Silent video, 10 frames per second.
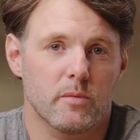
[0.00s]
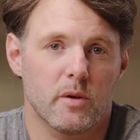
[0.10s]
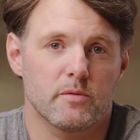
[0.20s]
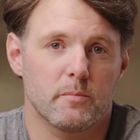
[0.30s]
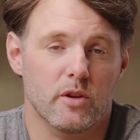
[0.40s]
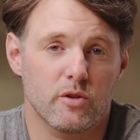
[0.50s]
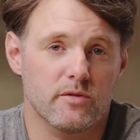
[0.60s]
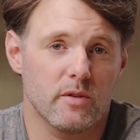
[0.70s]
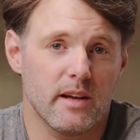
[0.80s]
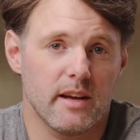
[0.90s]
What's
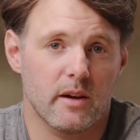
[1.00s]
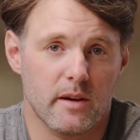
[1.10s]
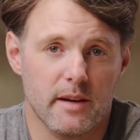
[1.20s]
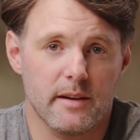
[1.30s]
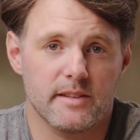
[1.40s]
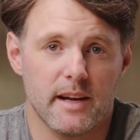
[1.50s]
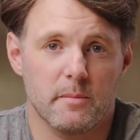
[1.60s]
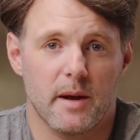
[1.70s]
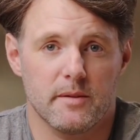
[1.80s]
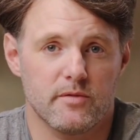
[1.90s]
beautiful here is that
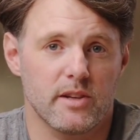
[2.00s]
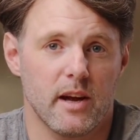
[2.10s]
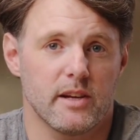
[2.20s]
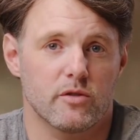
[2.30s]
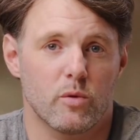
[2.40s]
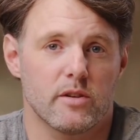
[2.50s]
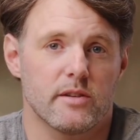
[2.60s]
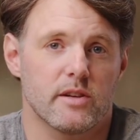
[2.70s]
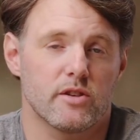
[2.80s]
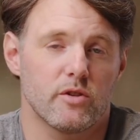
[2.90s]
Epaphroditus
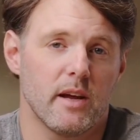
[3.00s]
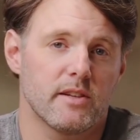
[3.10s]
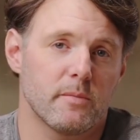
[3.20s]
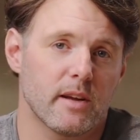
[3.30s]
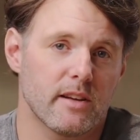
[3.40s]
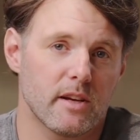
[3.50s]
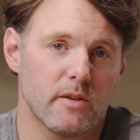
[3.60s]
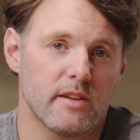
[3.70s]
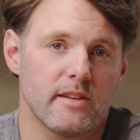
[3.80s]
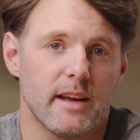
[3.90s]
wasn't distressed because he
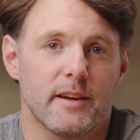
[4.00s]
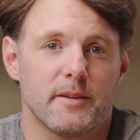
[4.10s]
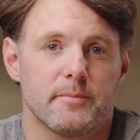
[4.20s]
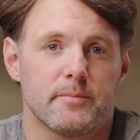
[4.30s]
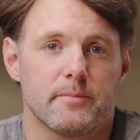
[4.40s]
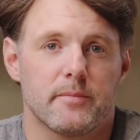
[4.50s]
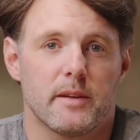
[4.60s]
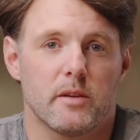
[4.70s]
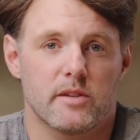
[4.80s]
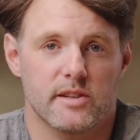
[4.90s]
was sick.
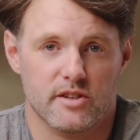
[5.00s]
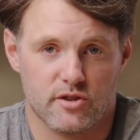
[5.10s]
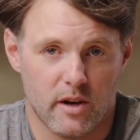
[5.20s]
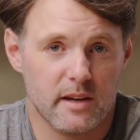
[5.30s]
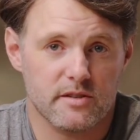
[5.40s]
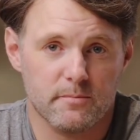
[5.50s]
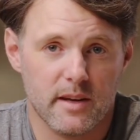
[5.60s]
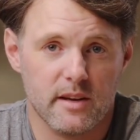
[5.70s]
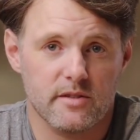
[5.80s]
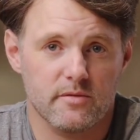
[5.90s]
He was distressed
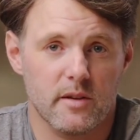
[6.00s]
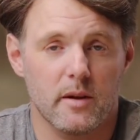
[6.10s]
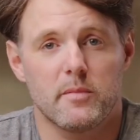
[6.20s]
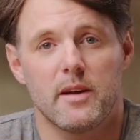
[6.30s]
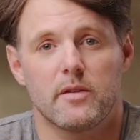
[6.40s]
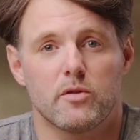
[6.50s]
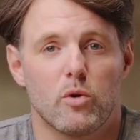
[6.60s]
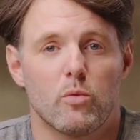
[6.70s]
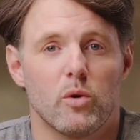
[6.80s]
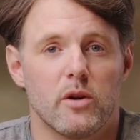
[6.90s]
because the Philippians
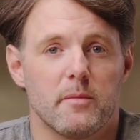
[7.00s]
were worried